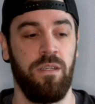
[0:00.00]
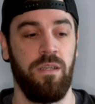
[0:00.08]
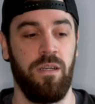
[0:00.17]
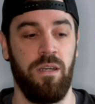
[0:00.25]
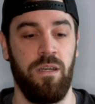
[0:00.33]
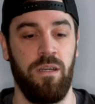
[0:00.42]

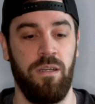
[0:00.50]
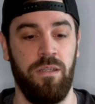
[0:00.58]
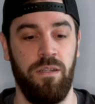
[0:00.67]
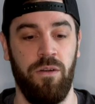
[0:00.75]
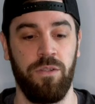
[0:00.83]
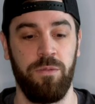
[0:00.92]

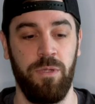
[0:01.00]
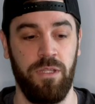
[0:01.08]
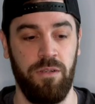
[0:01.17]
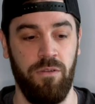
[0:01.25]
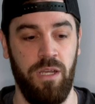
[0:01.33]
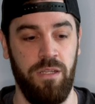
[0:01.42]
And
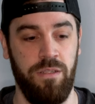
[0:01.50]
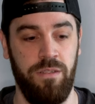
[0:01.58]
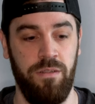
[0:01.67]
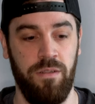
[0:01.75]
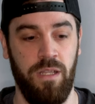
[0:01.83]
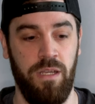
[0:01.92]
ultimately
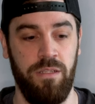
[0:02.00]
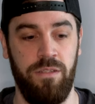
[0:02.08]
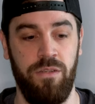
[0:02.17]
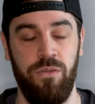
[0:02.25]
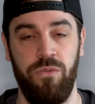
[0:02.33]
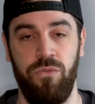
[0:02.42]
led
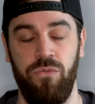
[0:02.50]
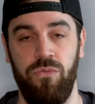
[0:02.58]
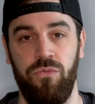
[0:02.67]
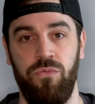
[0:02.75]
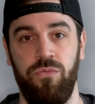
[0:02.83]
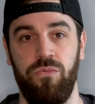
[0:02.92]

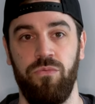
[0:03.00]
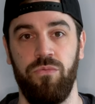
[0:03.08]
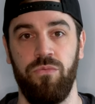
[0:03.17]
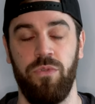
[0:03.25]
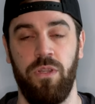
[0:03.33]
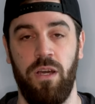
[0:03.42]
to
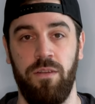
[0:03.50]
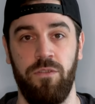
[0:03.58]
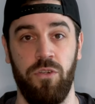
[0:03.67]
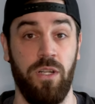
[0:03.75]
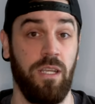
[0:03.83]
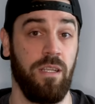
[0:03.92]
a lot
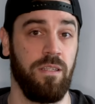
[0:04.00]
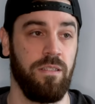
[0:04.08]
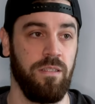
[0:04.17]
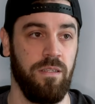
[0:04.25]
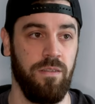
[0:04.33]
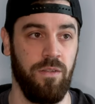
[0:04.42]
of drinking,
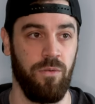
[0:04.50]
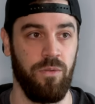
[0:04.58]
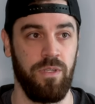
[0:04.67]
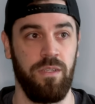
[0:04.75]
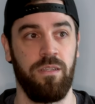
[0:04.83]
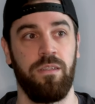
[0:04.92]
and the
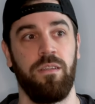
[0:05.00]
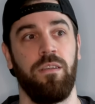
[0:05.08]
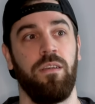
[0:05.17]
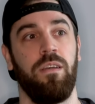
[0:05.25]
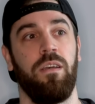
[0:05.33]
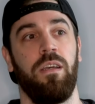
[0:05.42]
only
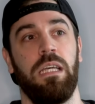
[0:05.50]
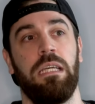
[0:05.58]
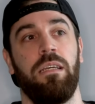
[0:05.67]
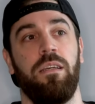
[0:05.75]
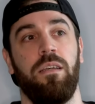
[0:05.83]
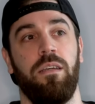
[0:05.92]

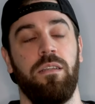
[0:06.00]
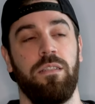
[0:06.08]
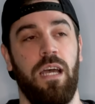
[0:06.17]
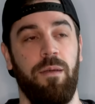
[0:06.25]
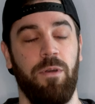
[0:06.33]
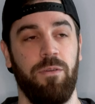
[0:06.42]

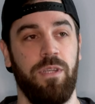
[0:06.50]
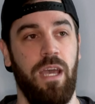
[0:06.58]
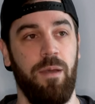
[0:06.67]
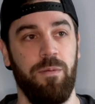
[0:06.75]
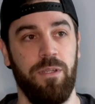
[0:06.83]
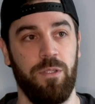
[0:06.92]
time I was
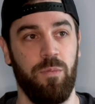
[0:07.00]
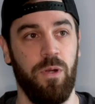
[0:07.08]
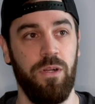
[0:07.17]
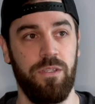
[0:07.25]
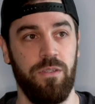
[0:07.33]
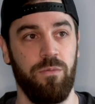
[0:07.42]
happy as a
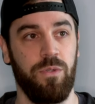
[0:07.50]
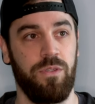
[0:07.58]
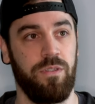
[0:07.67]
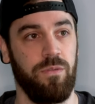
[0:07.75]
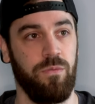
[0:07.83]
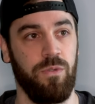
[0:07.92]
person
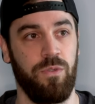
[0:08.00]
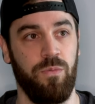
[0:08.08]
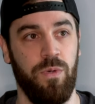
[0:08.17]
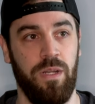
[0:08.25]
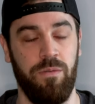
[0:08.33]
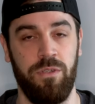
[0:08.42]
was
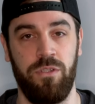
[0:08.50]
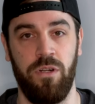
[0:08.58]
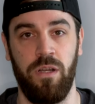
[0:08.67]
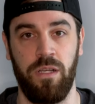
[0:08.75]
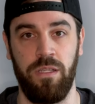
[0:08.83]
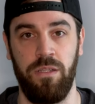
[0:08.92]
when I was
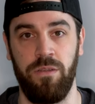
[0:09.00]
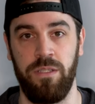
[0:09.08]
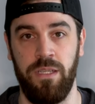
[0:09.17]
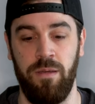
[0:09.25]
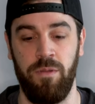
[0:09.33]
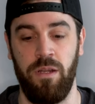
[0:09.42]
drunk, and the only
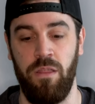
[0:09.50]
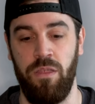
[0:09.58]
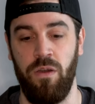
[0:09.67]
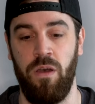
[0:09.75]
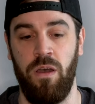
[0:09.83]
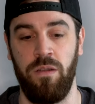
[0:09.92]
time that I
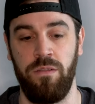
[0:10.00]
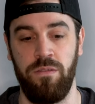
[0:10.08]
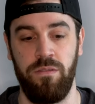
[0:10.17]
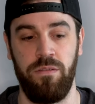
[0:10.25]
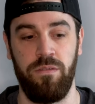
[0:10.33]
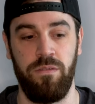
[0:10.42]

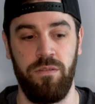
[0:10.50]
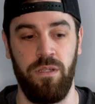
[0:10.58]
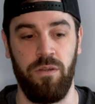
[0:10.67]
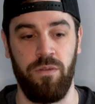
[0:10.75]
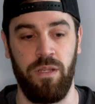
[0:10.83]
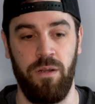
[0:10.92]
thought, you
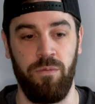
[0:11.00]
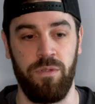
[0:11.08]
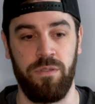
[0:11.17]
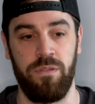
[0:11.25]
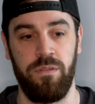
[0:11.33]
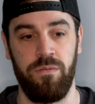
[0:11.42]
know, that I
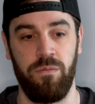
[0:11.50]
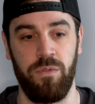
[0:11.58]
was